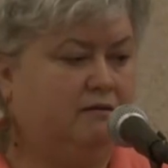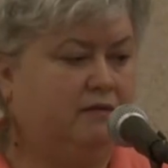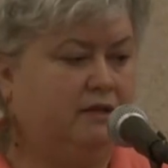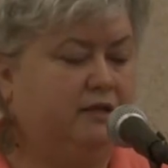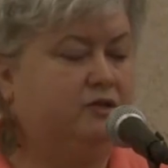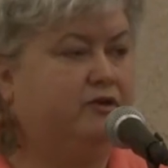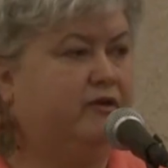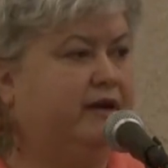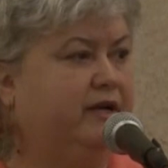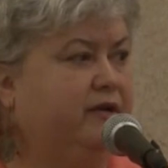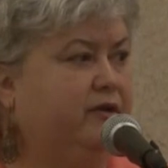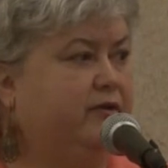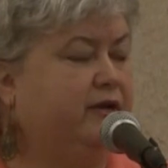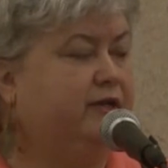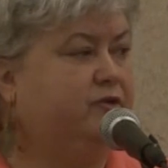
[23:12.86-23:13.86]
integrating
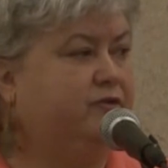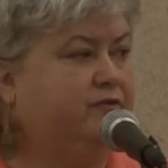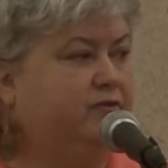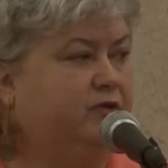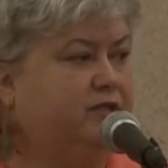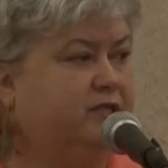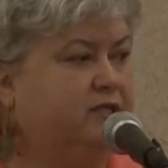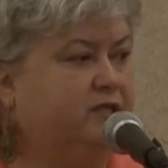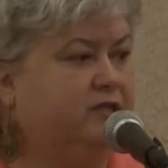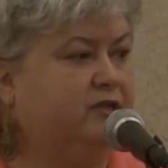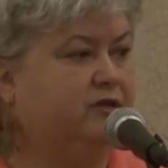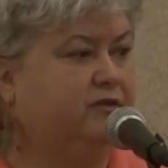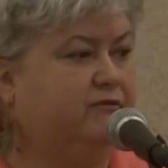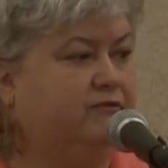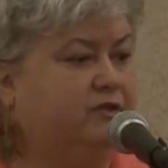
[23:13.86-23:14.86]
your introverts into
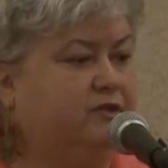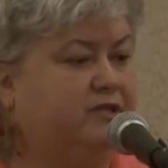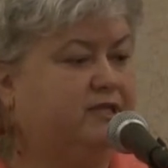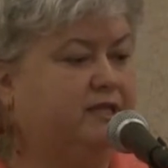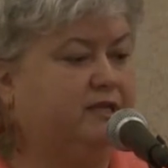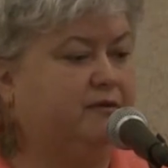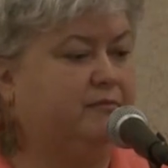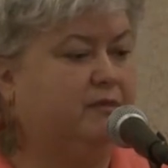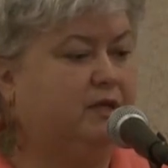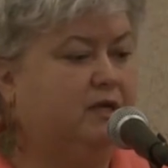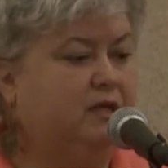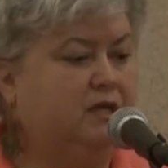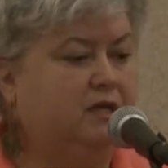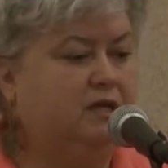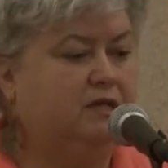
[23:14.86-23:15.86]
your first team.
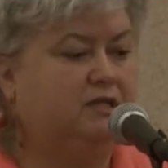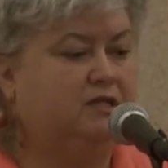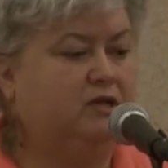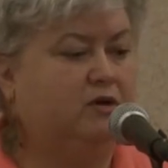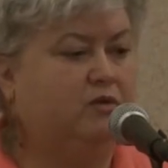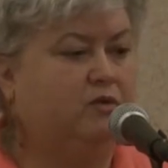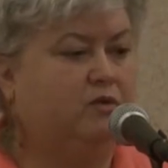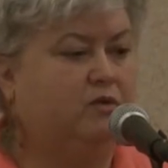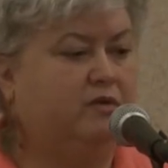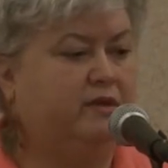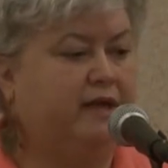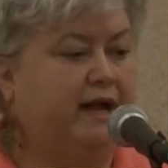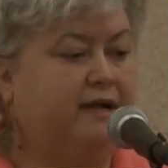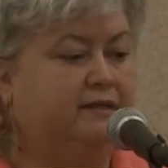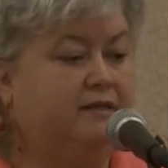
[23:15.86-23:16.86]
So
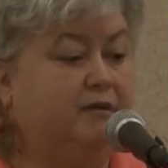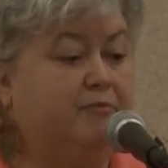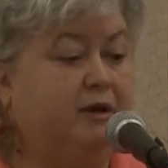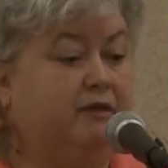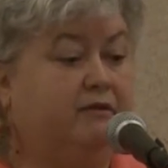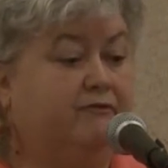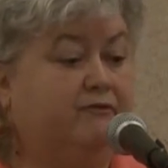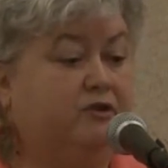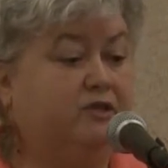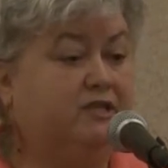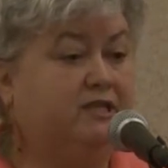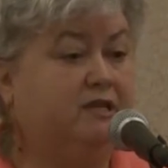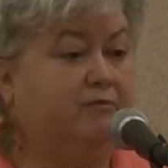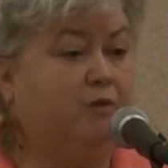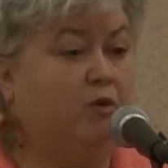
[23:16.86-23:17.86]
that is up on the
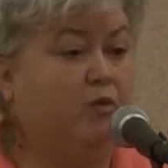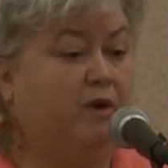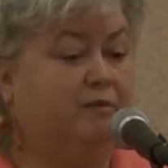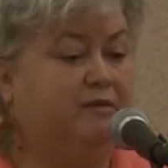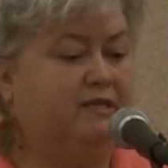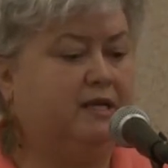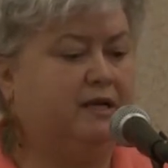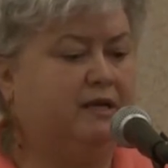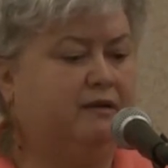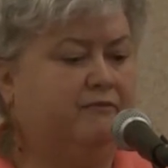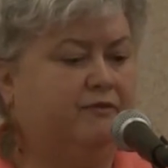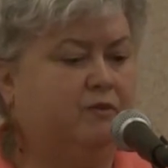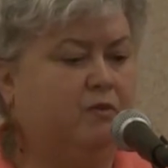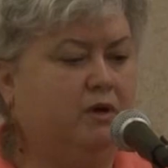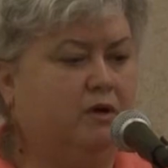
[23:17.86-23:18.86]
First Nemo website
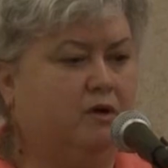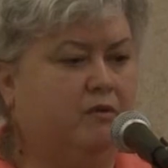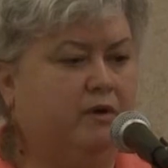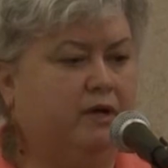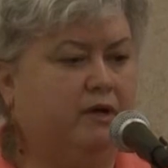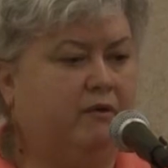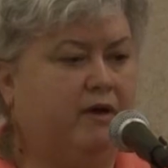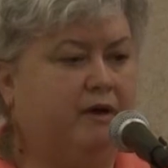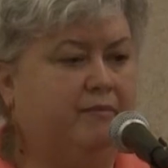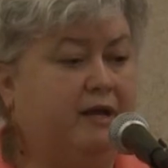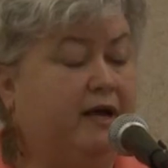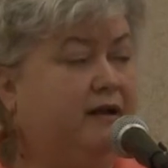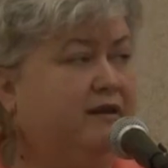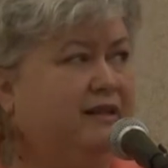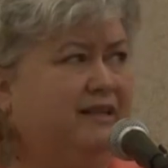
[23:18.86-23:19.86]
if you want to go in and grab
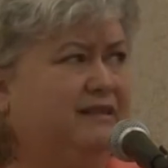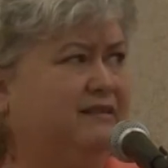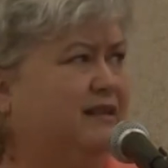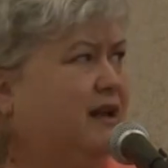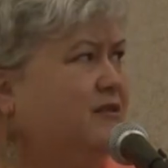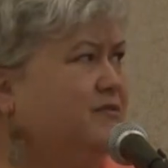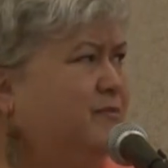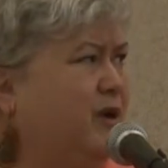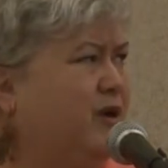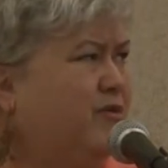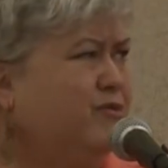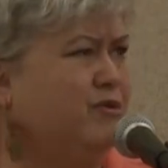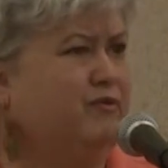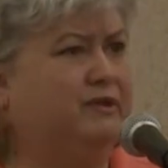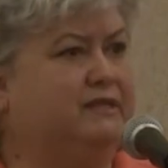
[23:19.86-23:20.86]
that. And I'll
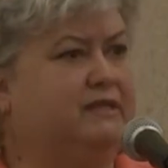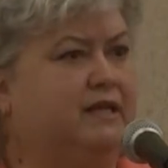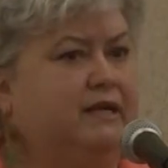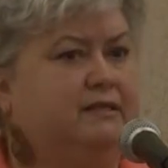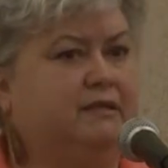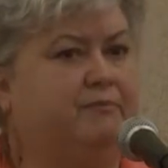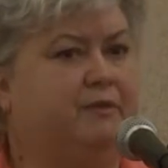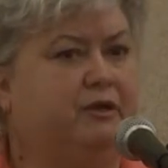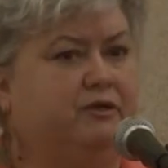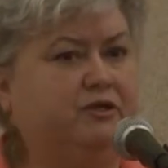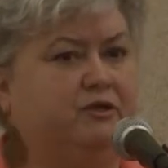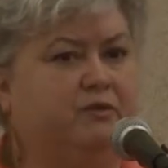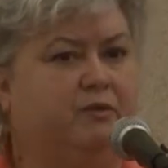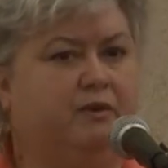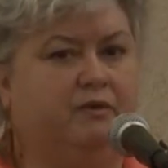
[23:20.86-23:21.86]
throw these slides up there
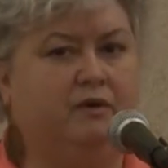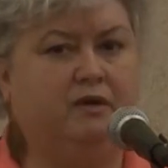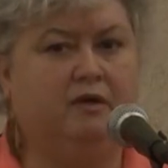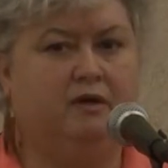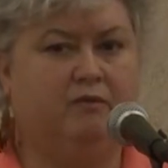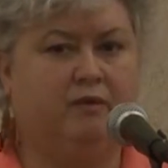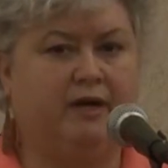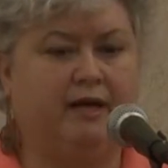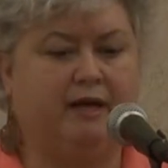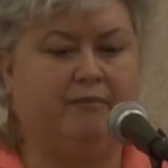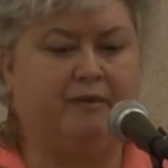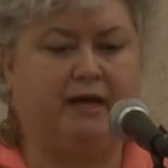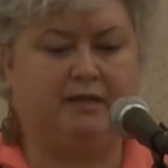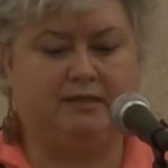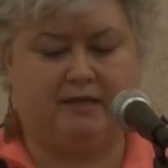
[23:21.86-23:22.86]
too when I get
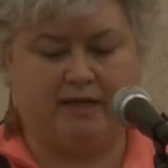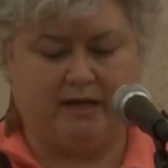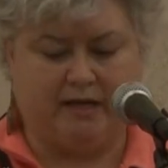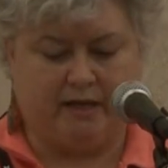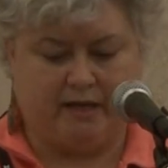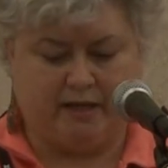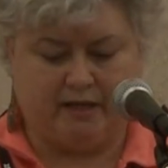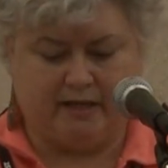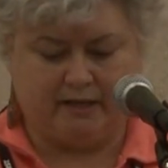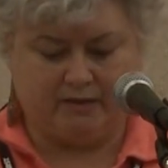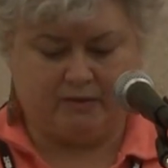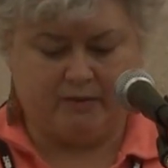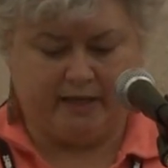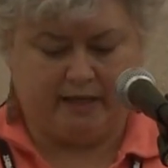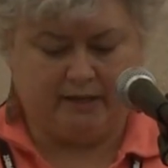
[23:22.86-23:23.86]
back to Connecticut
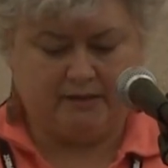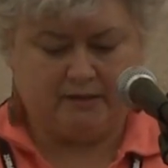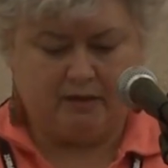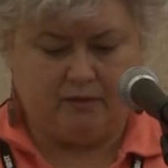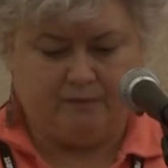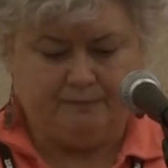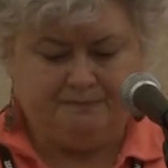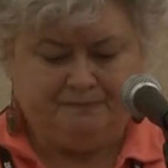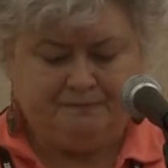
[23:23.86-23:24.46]
next week. So